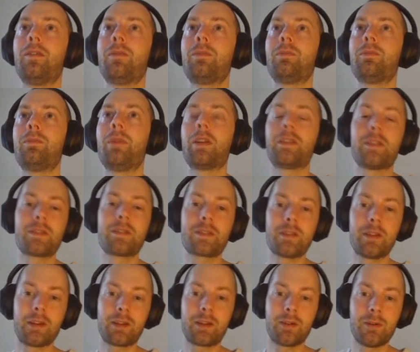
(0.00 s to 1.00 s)
but it's
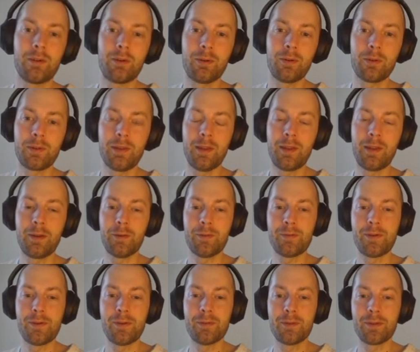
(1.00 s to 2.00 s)
like old
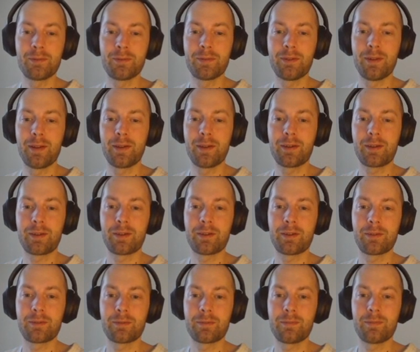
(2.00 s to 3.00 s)
Lenovo with like
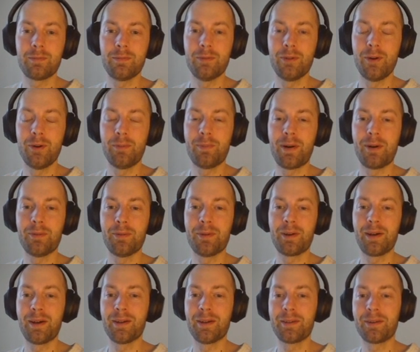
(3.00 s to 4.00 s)
no power
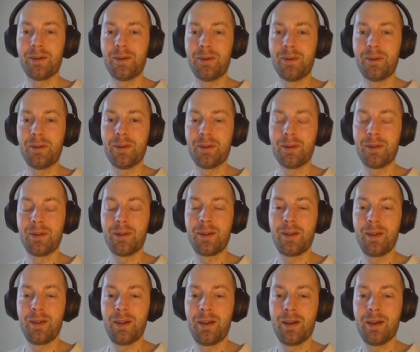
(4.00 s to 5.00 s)
at all,
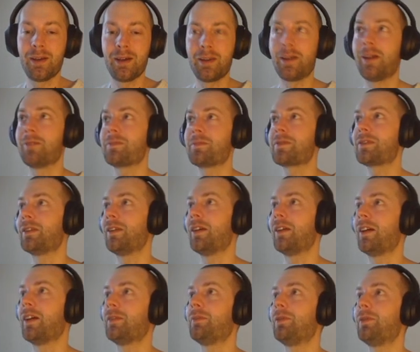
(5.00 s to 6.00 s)
and I'm still
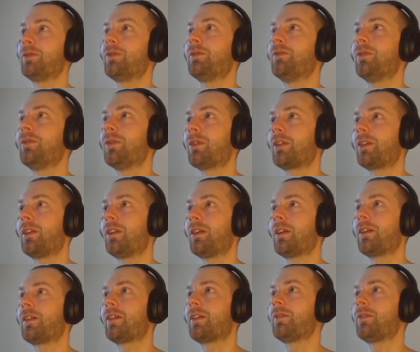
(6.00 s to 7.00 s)
able to work like
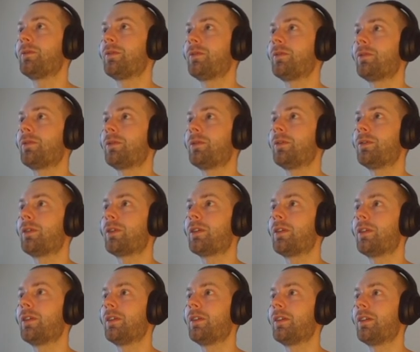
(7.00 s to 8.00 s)
with a
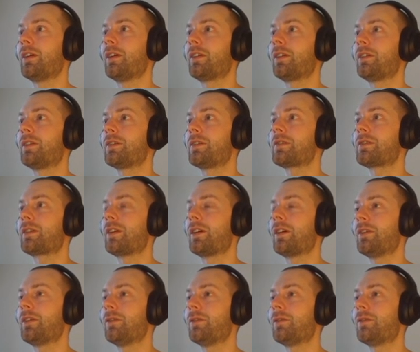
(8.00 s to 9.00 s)
Docker like this
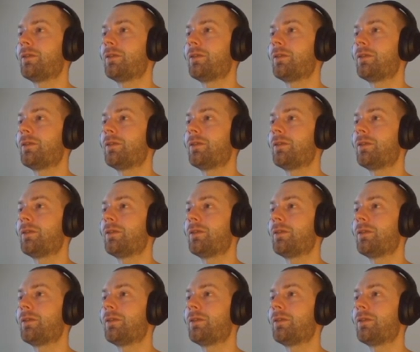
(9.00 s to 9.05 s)
kind of